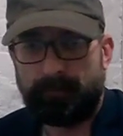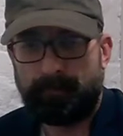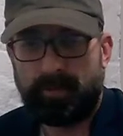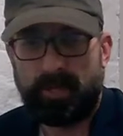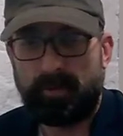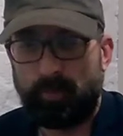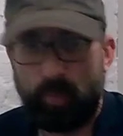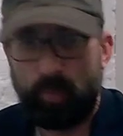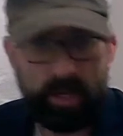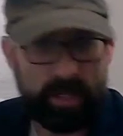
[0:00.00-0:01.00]
Gary's
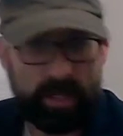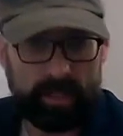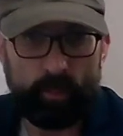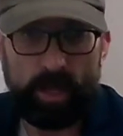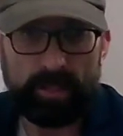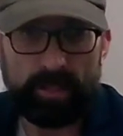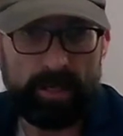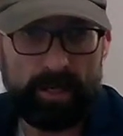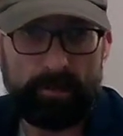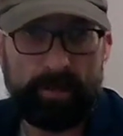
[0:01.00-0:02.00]
wine
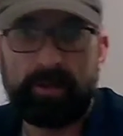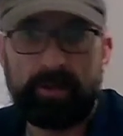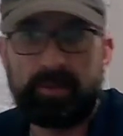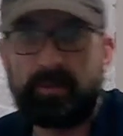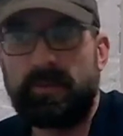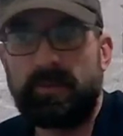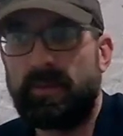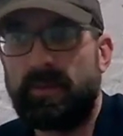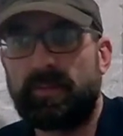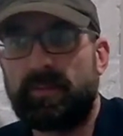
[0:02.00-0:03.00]
library.
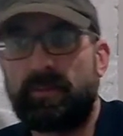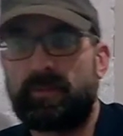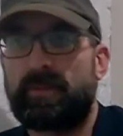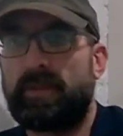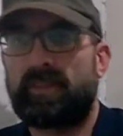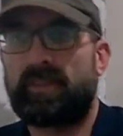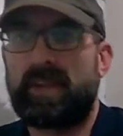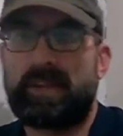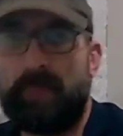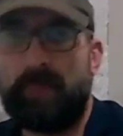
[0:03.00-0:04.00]
This guy
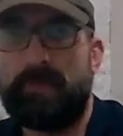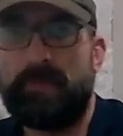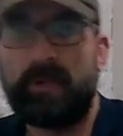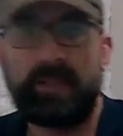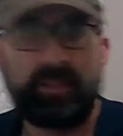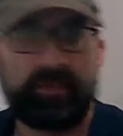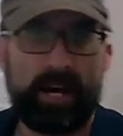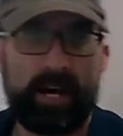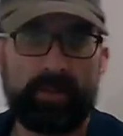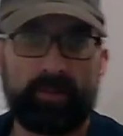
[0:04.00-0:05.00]
gets paid millions of
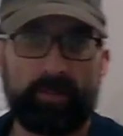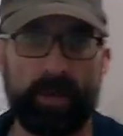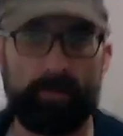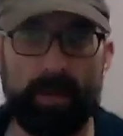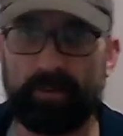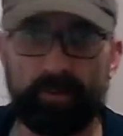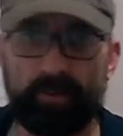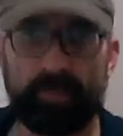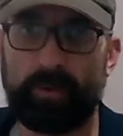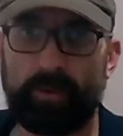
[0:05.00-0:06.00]
dollars by
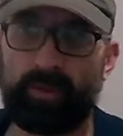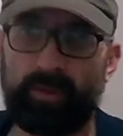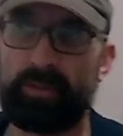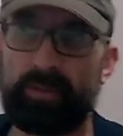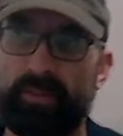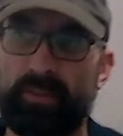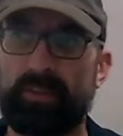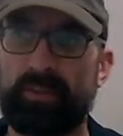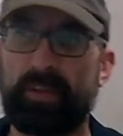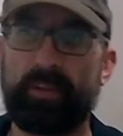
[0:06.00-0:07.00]
monstrous organizations
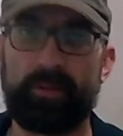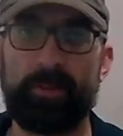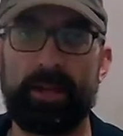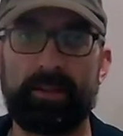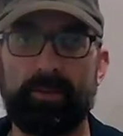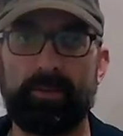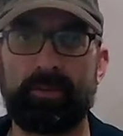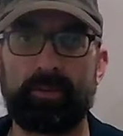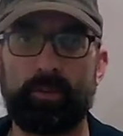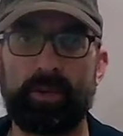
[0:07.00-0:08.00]
to tell them how to use
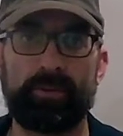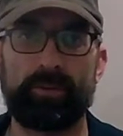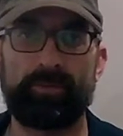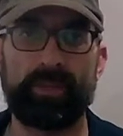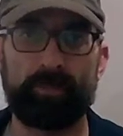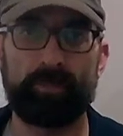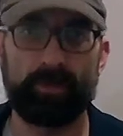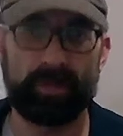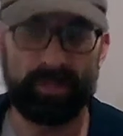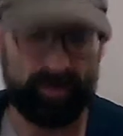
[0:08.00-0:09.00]
Twitter and Facebook
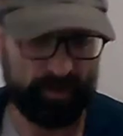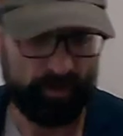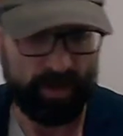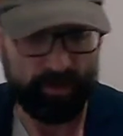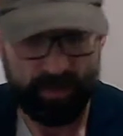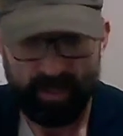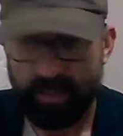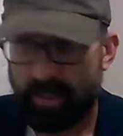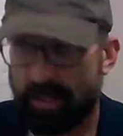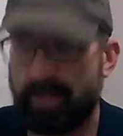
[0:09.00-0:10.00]
and Instagram.
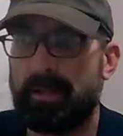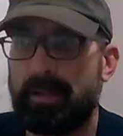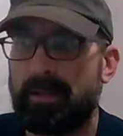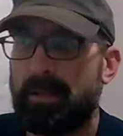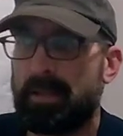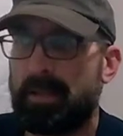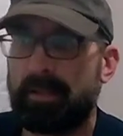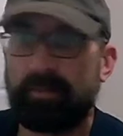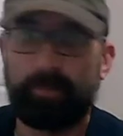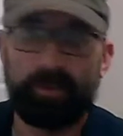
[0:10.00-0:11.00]
And
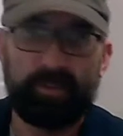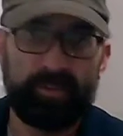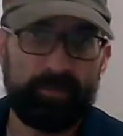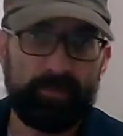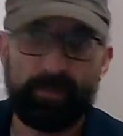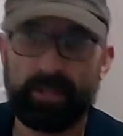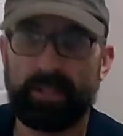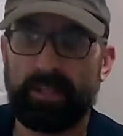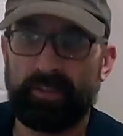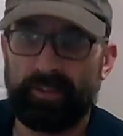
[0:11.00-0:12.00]
specifically,
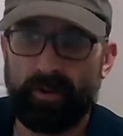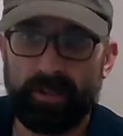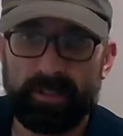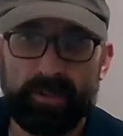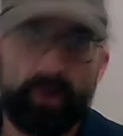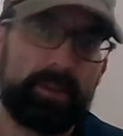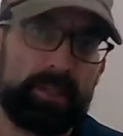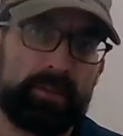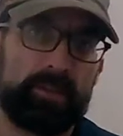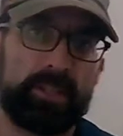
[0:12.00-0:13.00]
he started
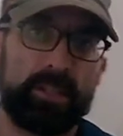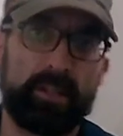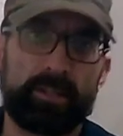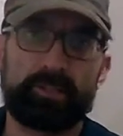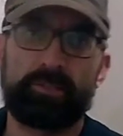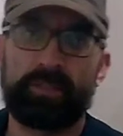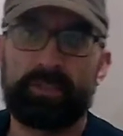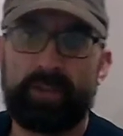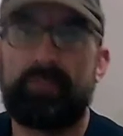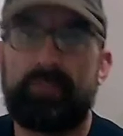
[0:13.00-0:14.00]
dogging on the luxury
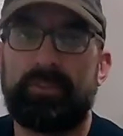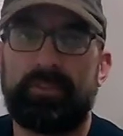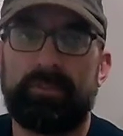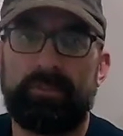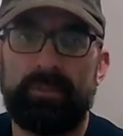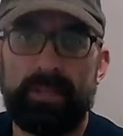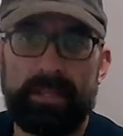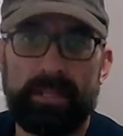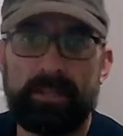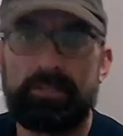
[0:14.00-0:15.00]
travel
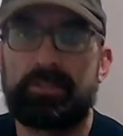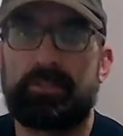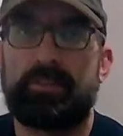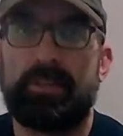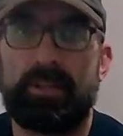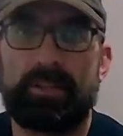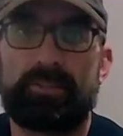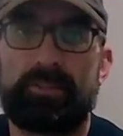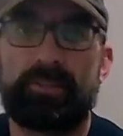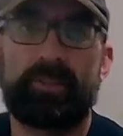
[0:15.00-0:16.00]
niche or the
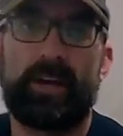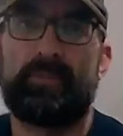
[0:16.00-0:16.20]
luxury travel